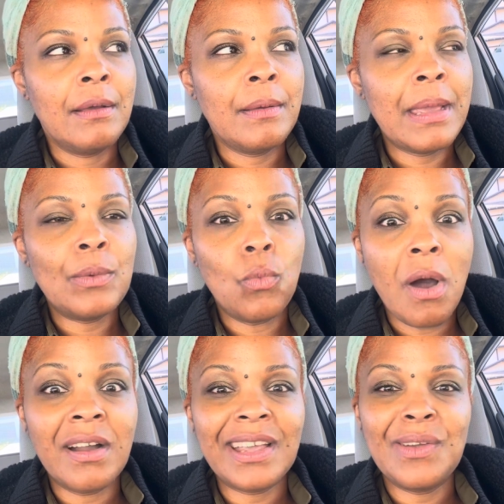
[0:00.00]
and
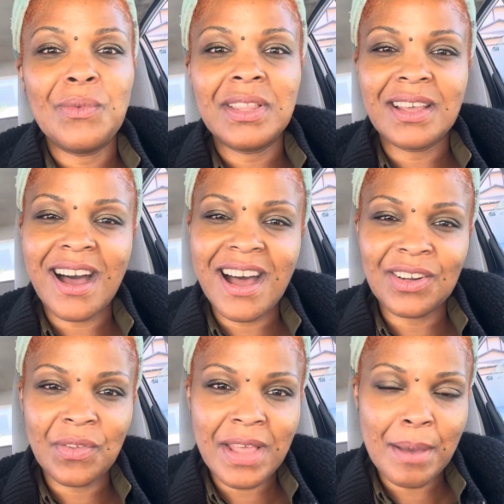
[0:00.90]
walking with God
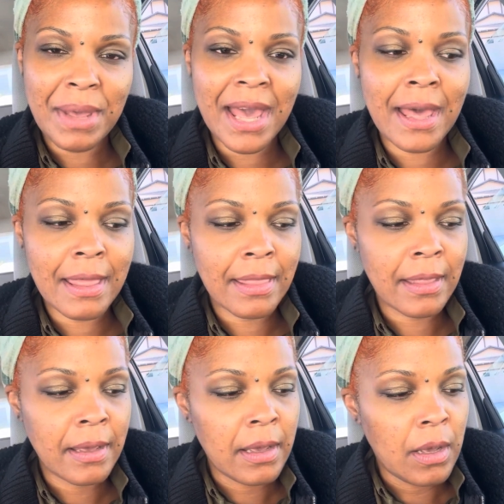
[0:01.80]
on that path.
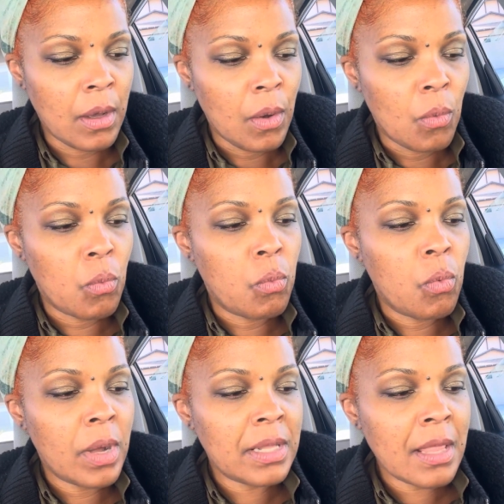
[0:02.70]

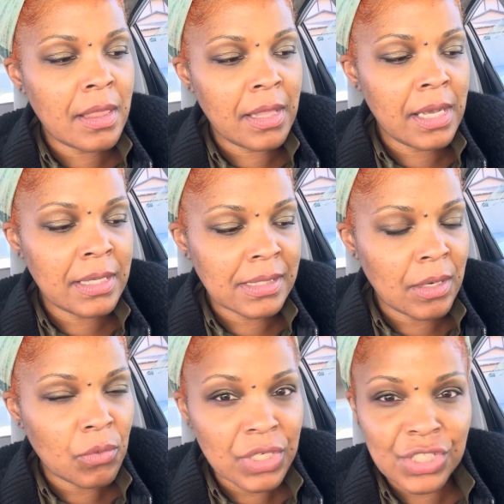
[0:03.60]
One of the things that I
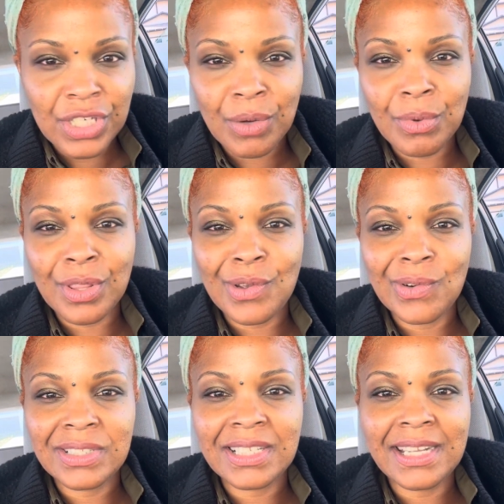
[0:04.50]
want to share with you
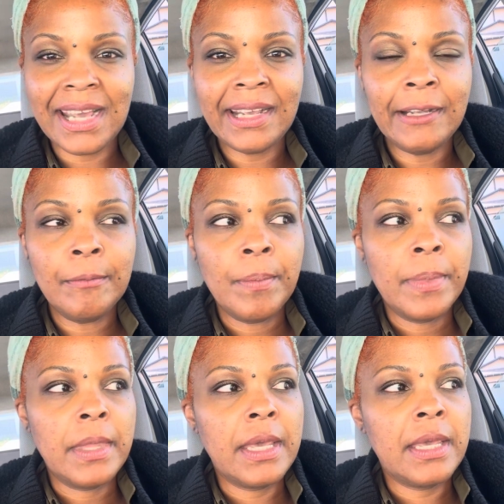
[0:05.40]
on today
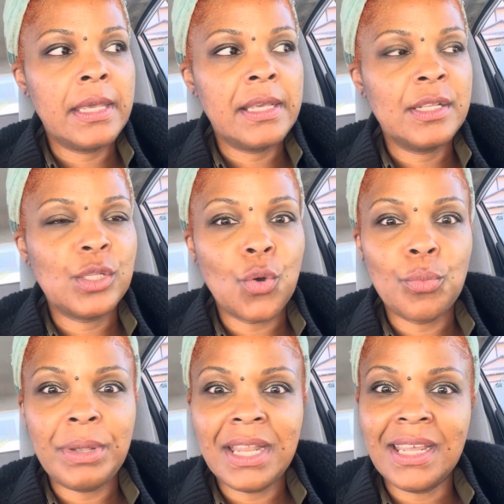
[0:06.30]
is
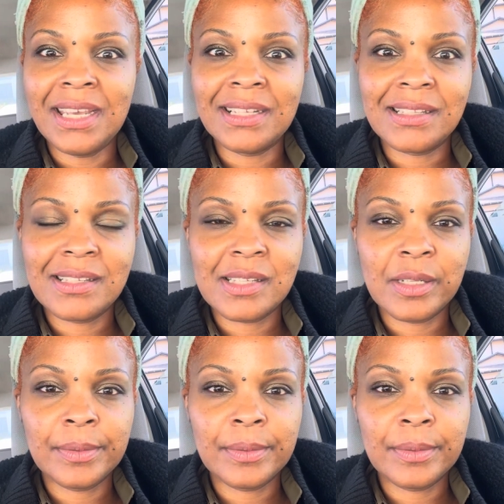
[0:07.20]
obedience.